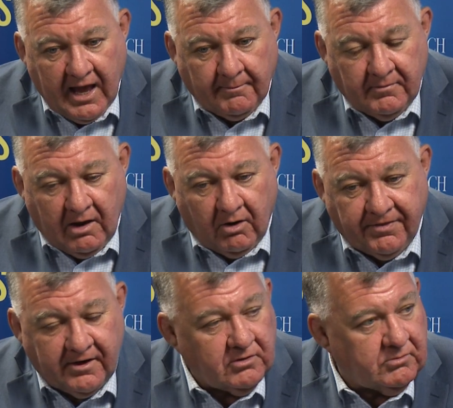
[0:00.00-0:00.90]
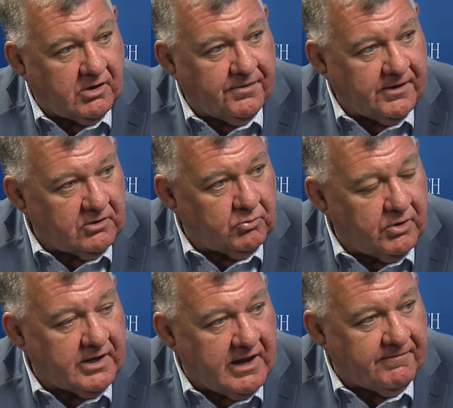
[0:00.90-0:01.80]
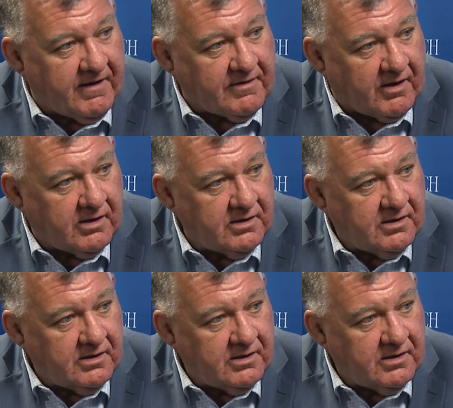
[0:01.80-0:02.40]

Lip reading: No, I think it'll work in our favour.